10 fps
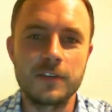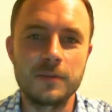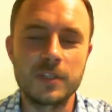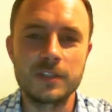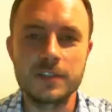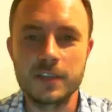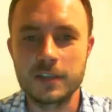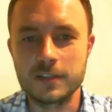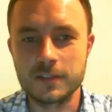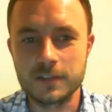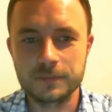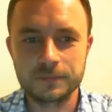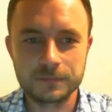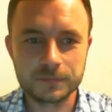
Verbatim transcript: three milliseconds.